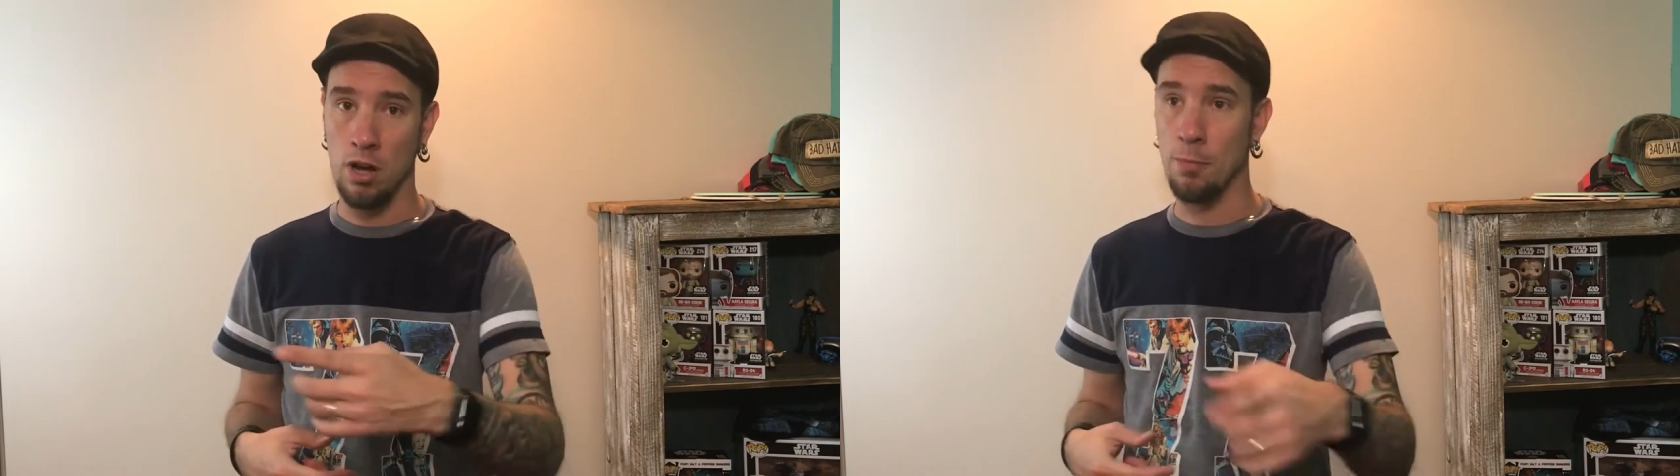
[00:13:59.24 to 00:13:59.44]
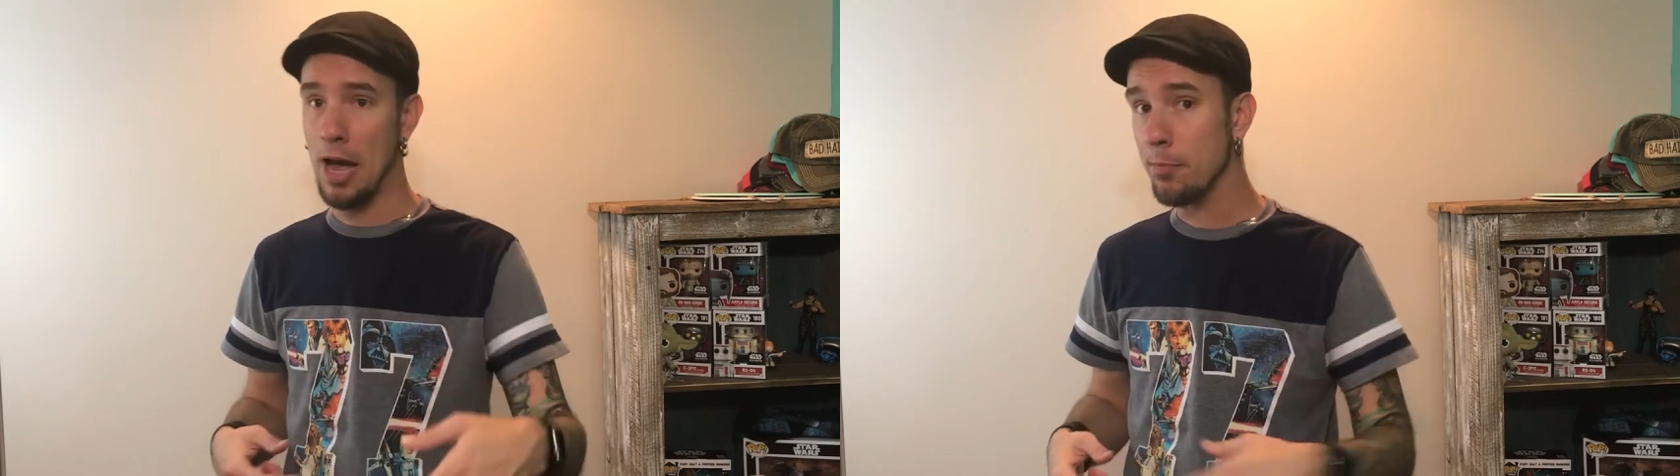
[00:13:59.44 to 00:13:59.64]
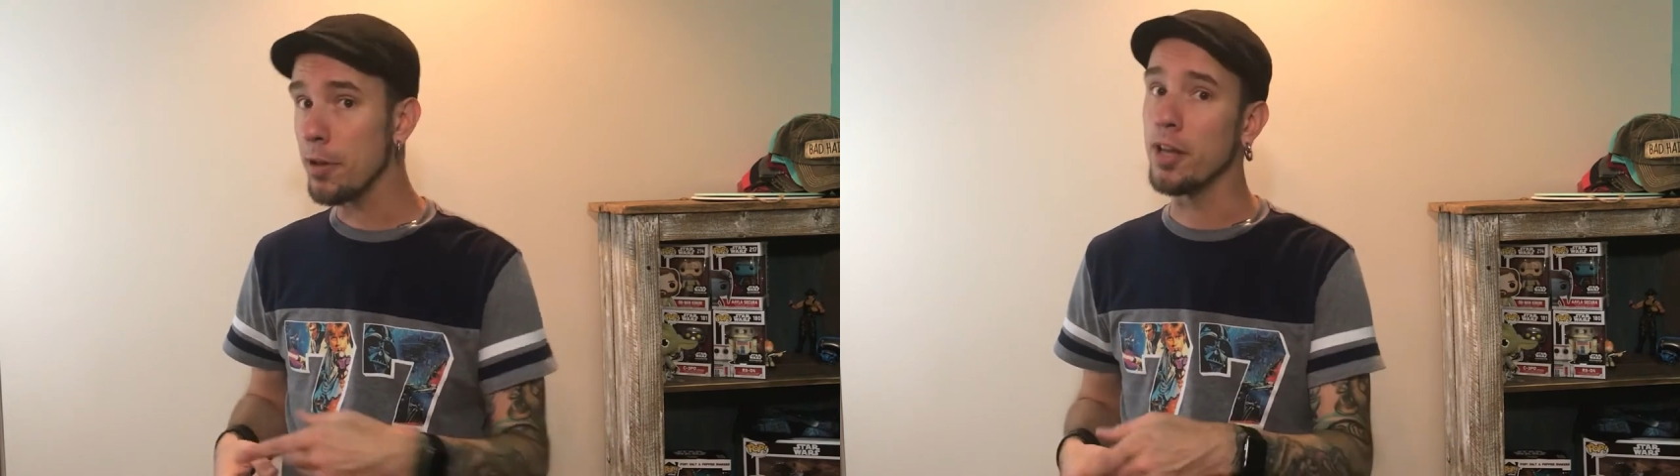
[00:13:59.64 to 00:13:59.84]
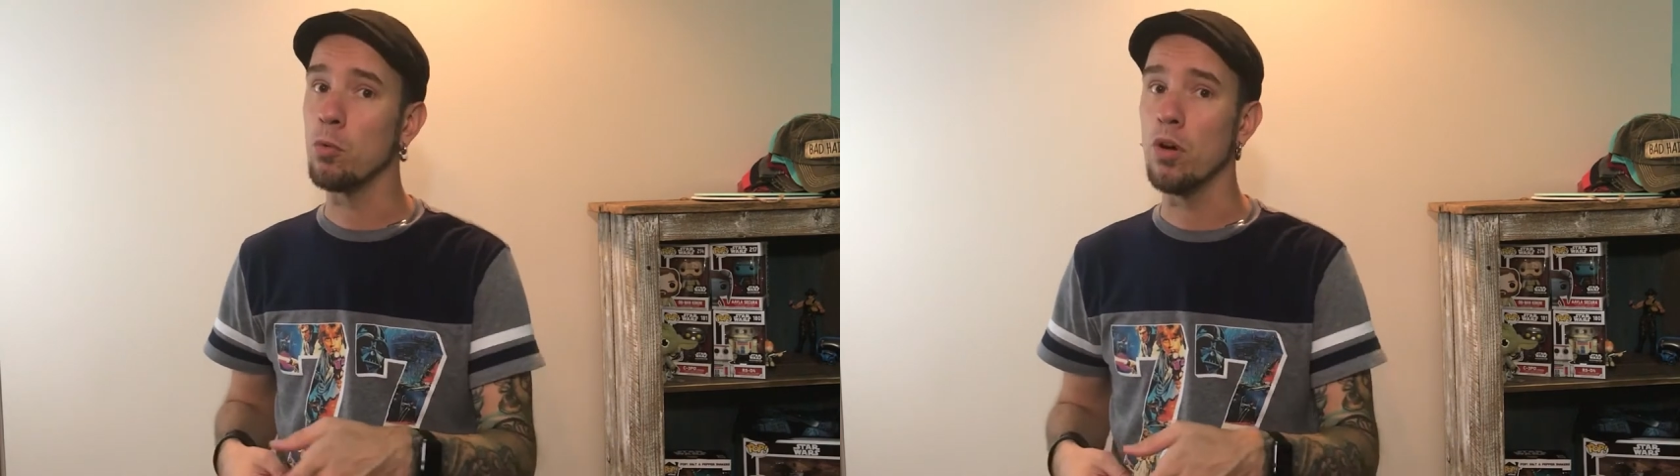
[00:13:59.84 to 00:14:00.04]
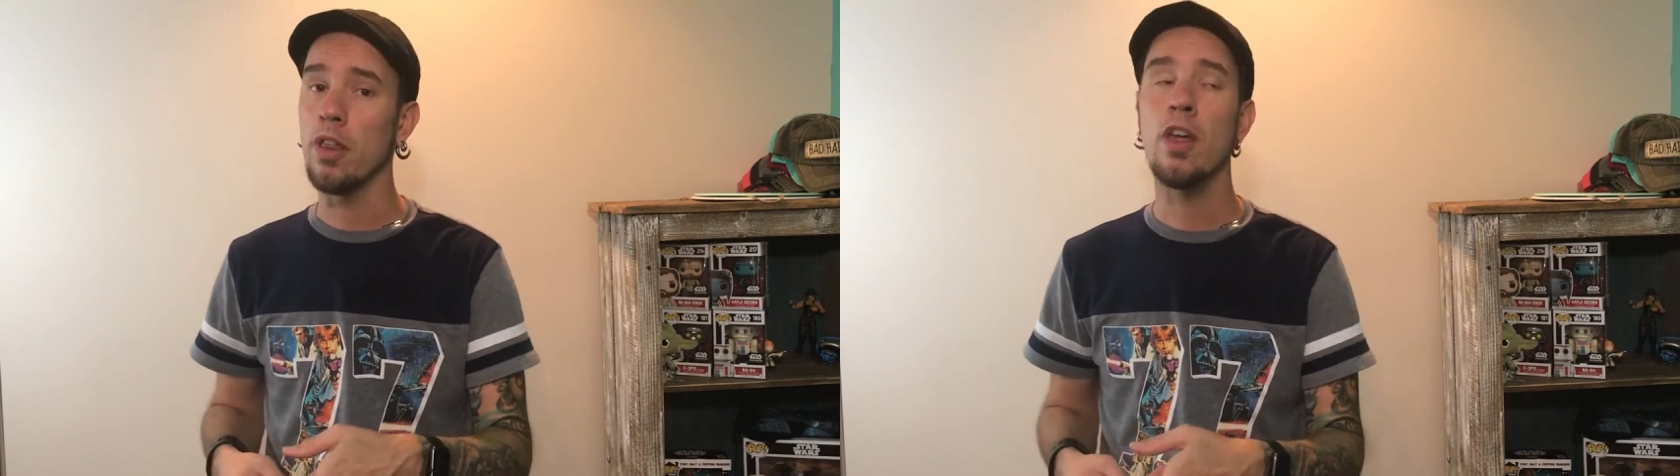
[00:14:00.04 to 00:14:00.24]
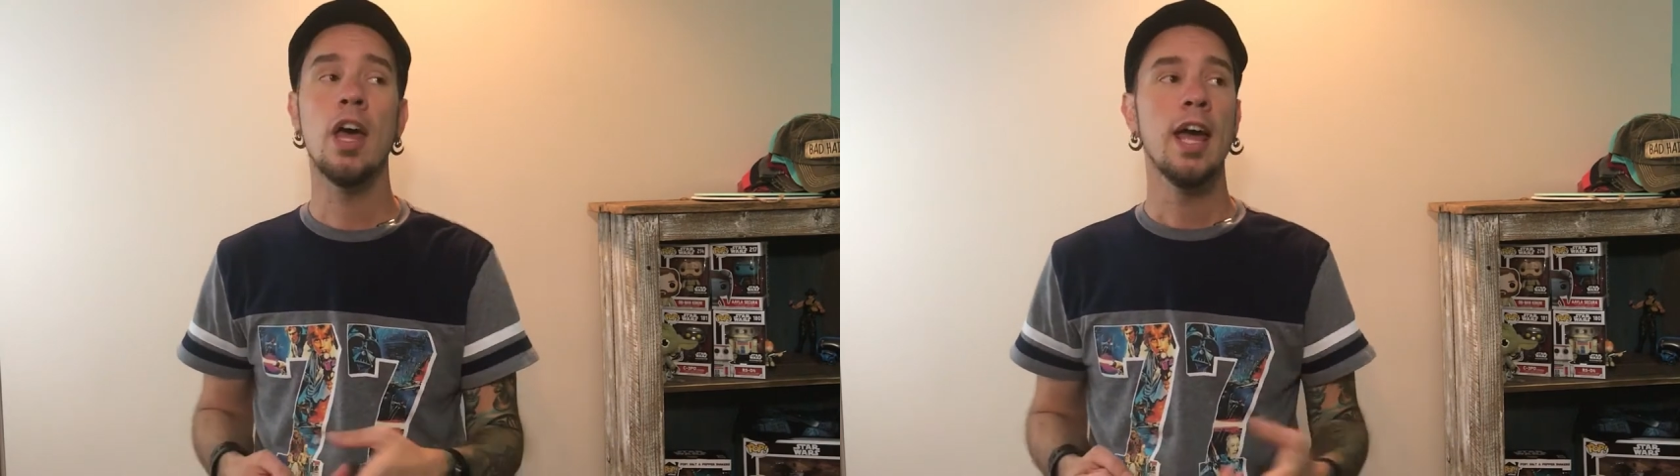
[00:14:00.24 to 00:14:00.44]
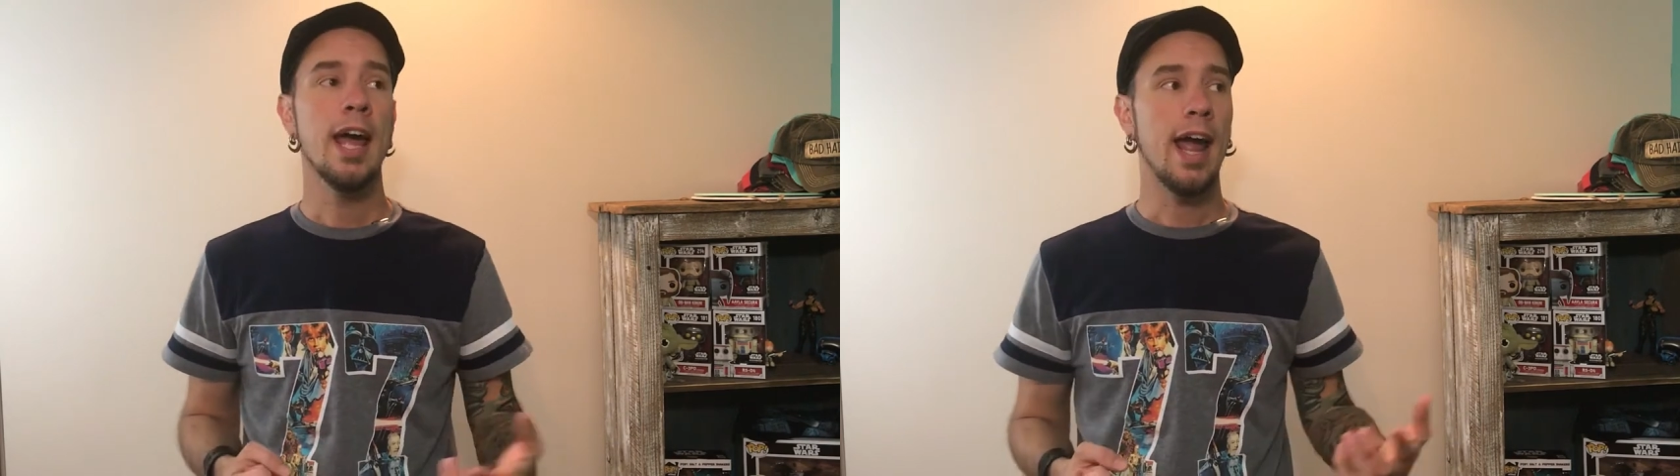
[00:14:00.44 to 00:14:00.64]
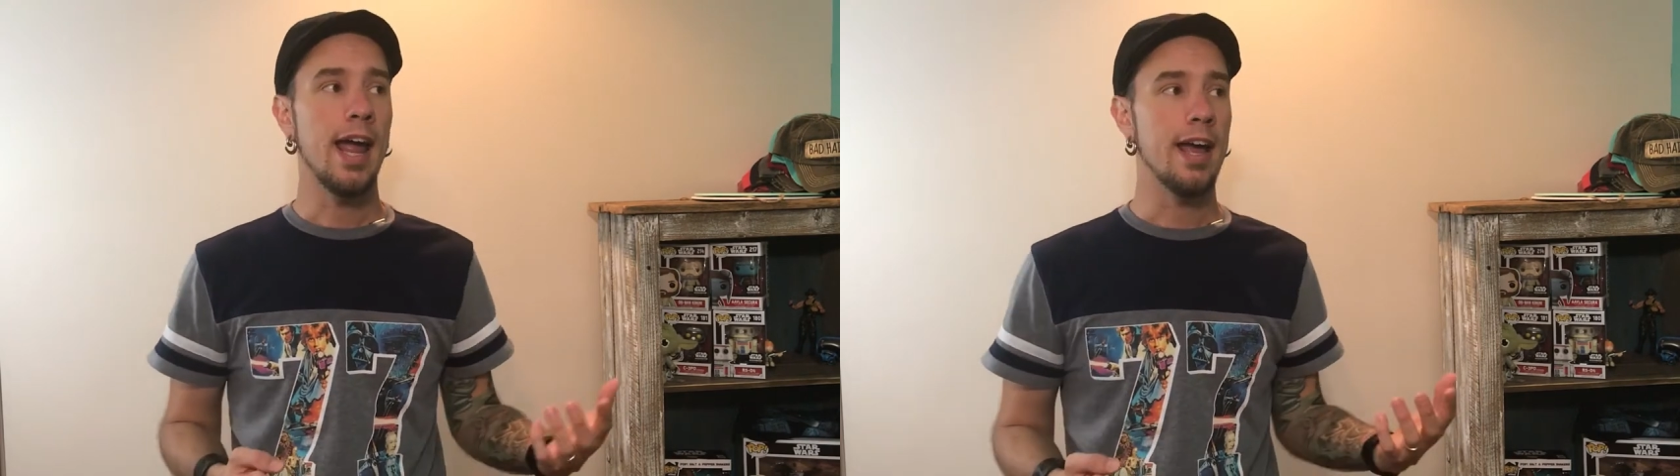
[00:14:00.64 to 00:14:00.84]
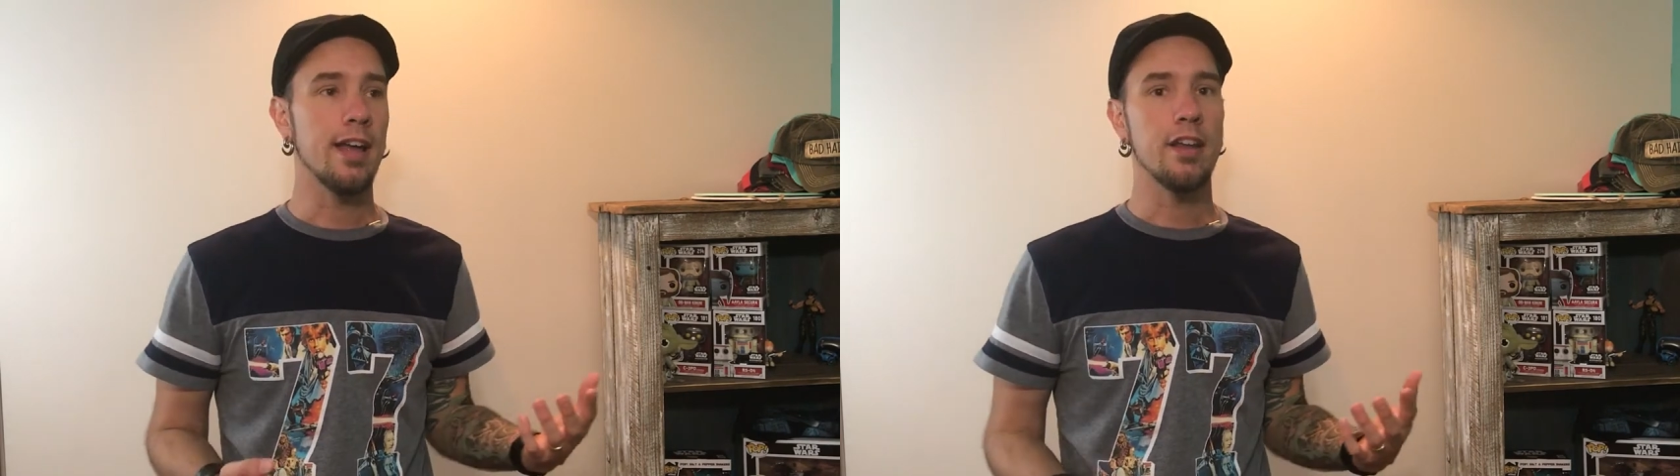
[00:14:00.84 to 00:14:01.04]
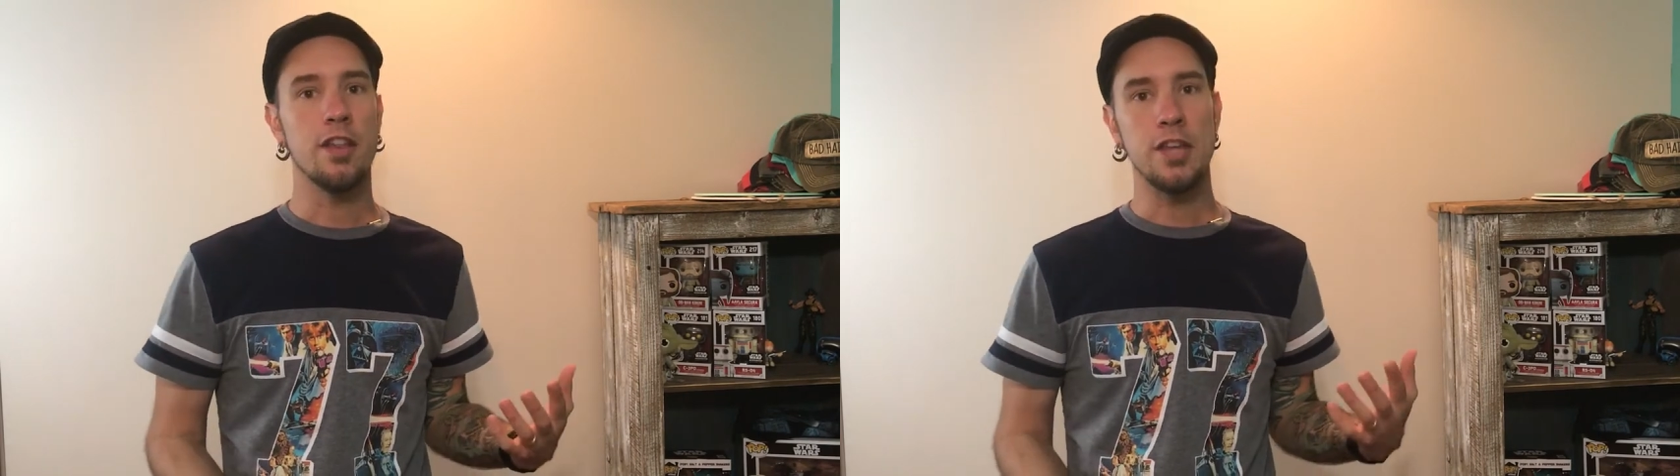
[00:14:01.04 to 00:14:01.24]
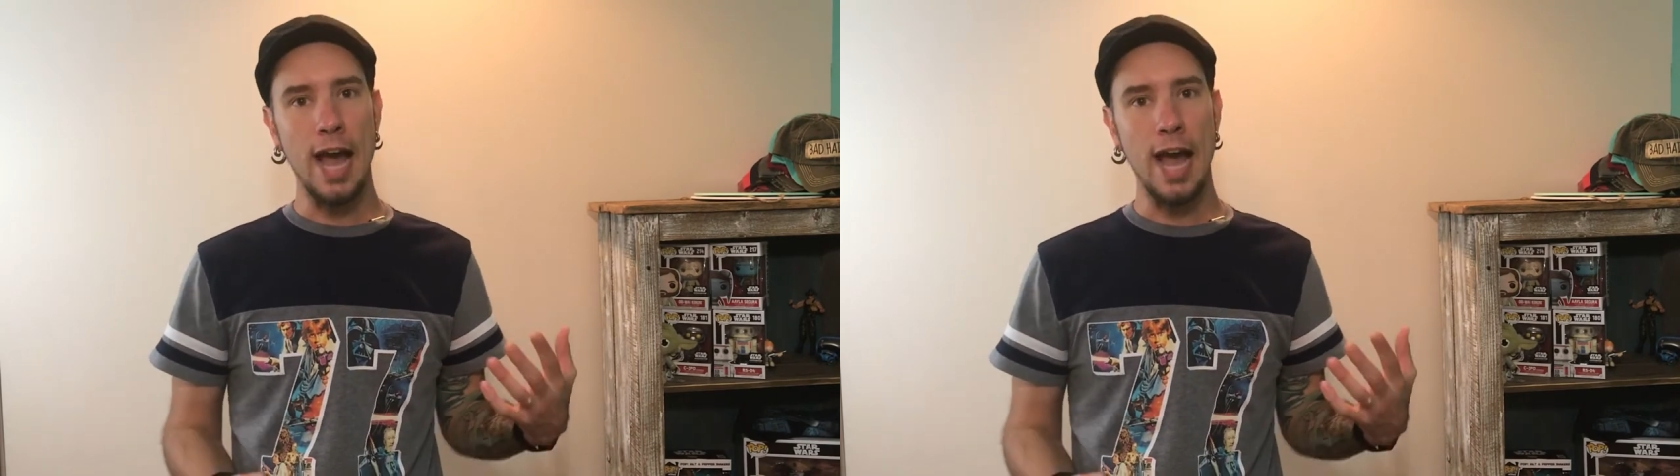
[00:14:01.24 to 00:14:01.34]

I played with. And